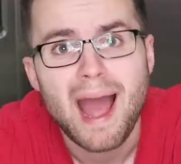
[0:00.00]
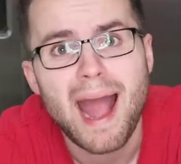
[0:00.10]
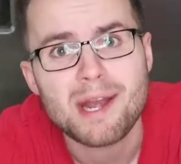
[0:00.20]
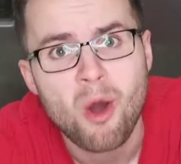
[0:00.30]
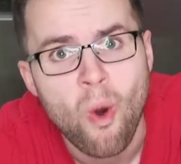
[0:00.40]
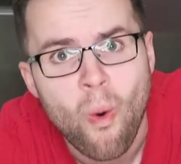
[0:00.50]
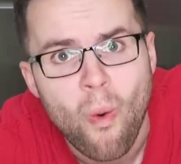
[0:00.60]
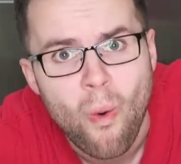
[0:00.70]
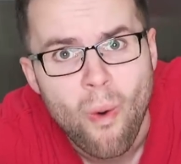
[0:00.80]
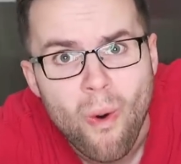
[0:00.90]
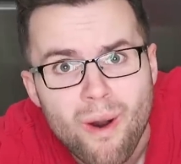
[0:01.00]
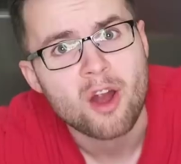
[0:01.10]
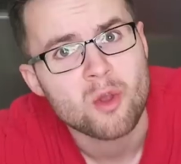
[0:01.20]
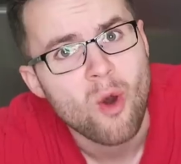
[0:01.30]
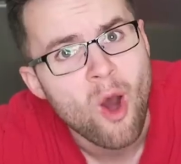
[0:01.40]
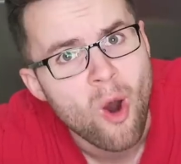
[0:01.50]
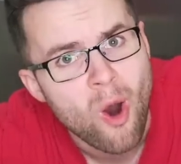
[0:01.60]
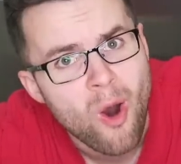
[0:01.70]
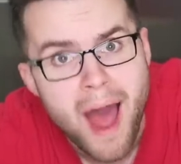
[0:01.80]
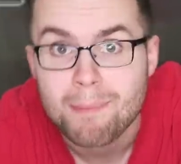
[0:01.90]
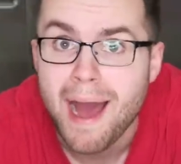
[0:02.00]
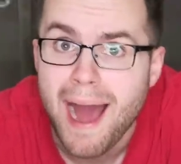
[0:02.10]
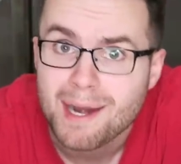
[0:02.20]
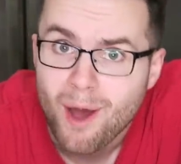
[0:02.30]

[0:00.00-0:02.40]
Idaho, are you a hole? I'm an